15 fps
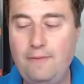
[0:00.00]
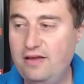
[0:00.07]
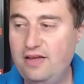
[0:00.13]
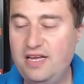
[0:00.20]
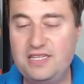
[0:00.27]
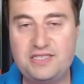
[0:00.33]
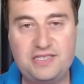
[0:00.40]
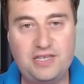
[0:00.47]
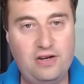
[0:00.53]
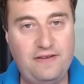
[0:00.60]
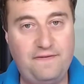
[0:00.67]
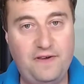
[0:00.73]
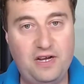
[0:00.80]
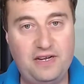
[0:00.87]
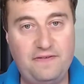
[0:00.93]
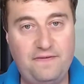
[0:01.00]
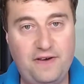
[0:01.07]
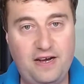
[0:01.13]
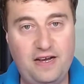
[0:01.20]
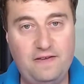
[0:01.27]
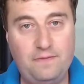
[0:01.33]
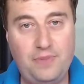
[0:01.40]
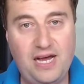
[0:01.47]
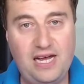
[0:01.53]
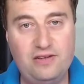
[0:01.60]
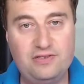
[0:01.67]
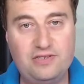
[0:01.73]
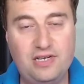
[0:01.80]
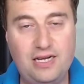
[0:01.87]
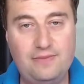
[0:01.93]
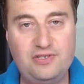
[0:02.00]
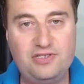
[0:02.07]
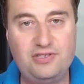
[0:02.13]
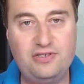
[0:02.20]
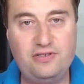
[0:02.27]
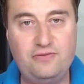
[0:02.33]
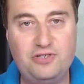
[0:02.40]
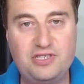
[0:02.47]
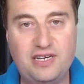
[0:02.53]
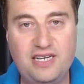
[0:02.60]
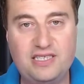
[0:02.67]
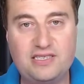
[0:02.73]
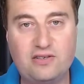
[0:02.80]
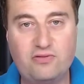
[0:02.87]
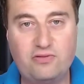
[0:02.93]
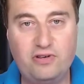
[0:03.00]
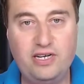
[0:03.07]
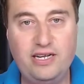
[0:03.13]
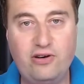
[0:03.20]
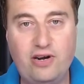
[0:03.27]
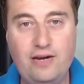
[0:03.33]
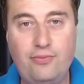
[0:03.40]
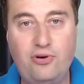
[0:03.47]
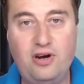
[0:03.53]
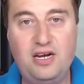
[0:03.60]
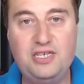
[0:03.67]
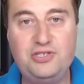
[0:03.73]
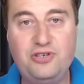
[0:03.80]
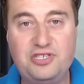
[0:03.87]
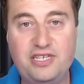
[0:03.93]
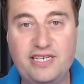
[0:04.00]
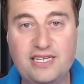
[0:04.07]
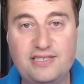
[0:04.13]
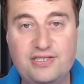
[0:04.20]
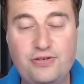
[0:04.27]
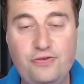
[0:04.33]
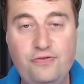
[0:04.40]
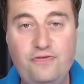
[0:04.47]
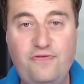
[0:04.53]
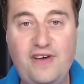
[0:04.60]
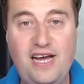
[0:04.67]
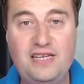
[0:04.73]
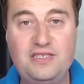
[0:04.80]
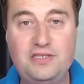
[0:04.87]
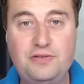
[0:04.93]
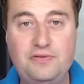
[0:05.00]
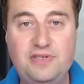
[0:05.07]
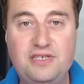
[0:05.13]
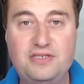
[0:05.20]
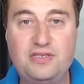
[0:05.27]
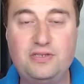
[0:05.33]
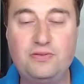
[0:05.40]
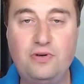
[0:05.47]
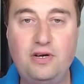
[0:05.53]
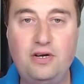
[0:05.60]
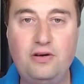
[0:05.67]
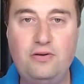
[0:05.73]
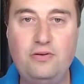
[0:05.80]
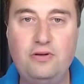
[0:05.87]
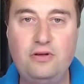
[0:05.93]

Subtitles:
It's only £35 on Amazon, which I think is a really great price. You actually get 2 fans with this as well.